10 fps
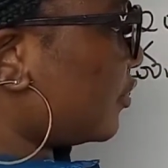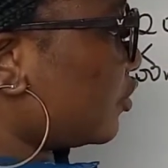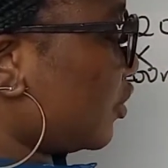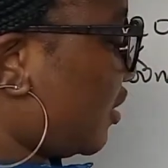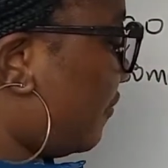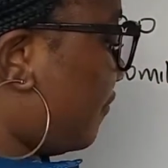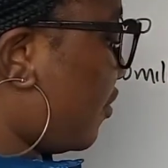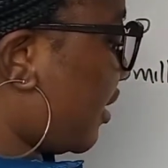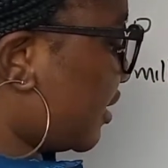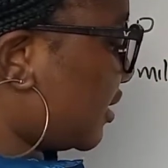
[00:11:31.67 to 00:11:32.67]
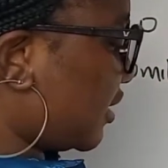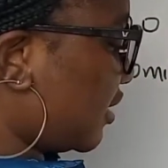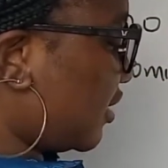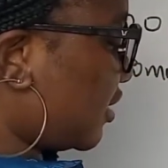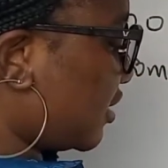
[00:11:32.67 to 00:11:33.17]
So you say
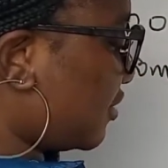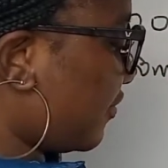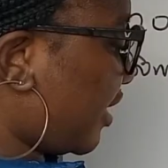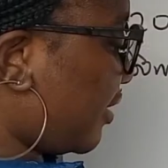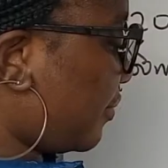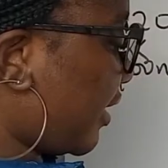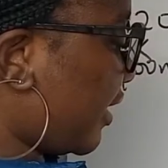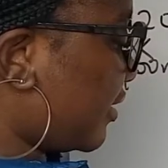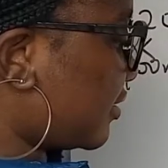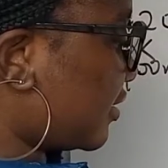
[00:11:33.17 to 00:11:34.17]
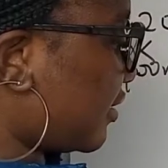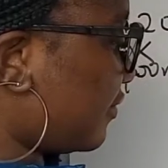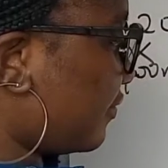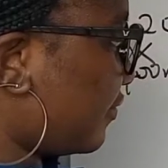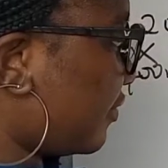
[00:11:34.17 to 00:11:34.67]
480 divided by
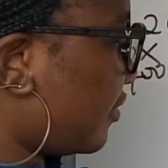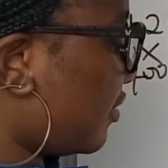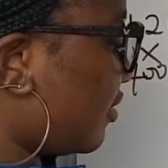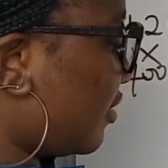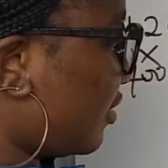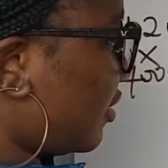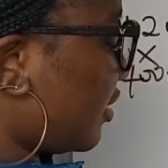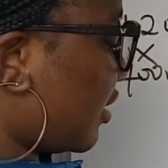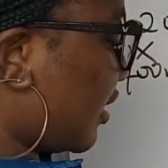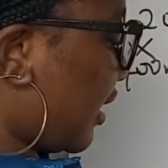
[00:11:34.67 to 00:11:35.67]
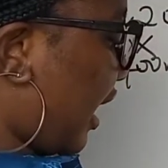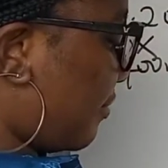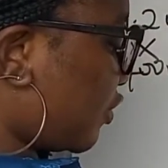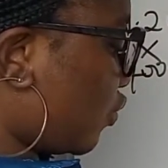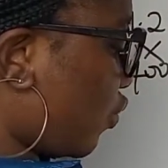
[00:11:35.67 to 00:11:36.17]
answer
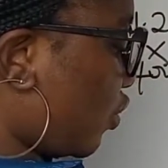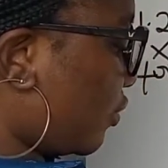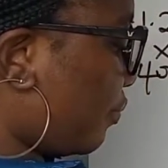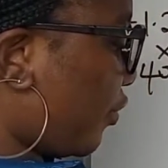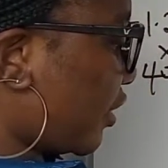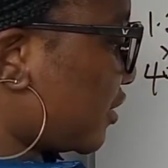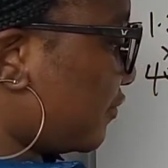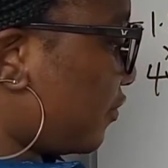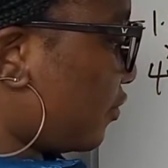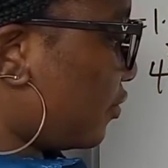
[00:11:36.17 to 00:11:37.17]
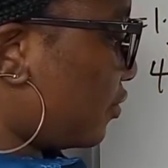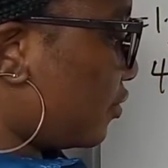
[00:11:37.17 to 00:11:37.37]
times 1.4.